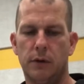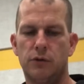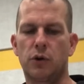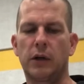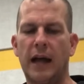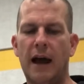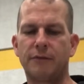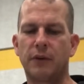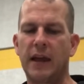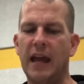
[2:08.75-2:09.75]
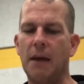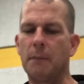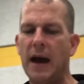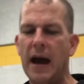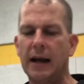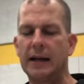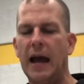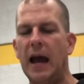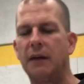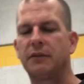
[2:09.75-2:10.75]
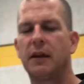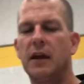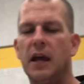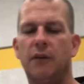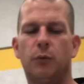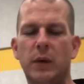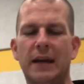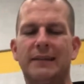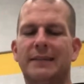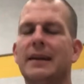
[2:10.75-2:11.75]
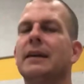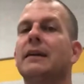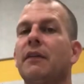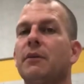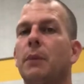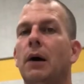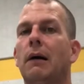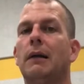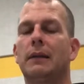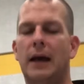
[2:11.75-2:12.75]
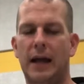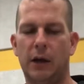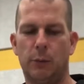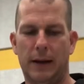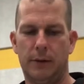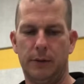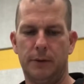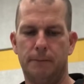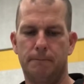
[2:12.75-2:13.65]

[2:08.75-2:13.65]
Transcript: Shortly after, they came back and asked if we had seen another ball lying around.